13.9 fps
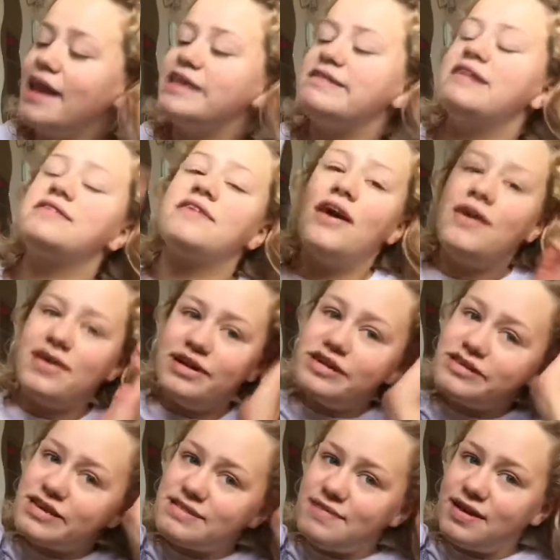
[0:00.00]
and it smells like coconut,
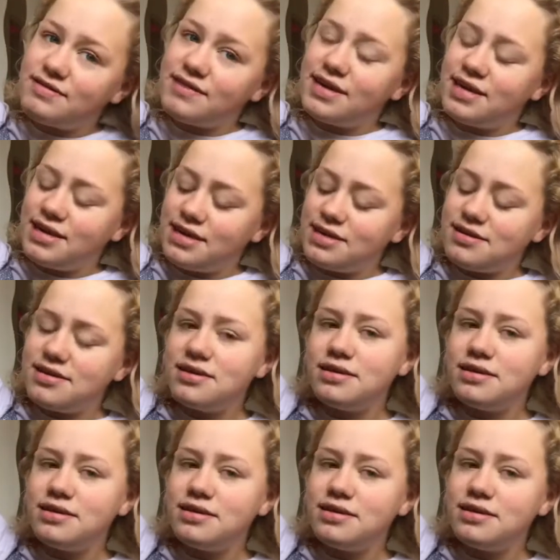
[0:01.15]
so it smells really good.